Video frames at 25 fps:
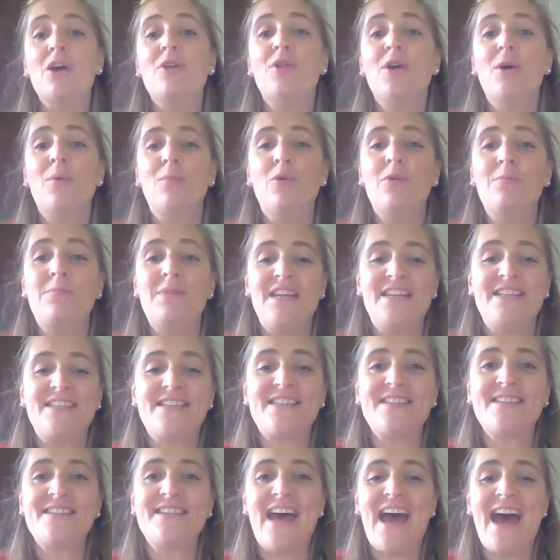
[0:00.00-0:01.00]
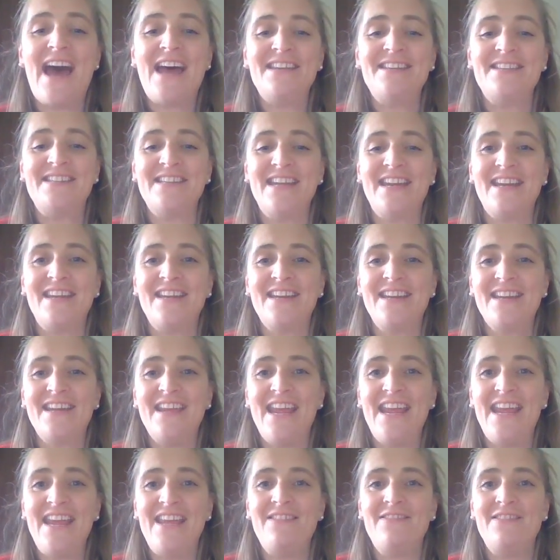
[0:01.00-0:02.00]
that will be standing
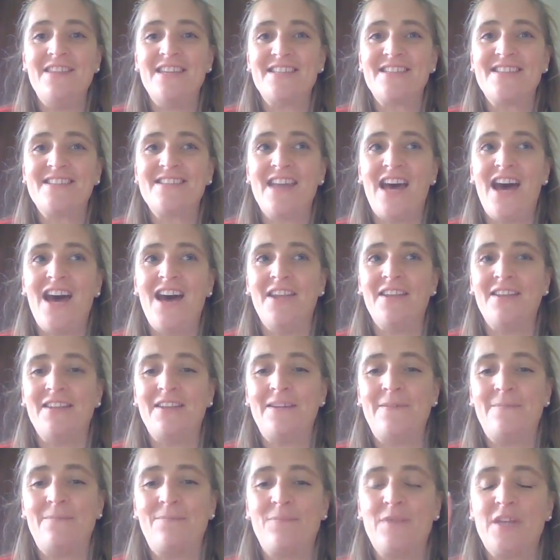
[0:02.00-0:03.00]
in the sun.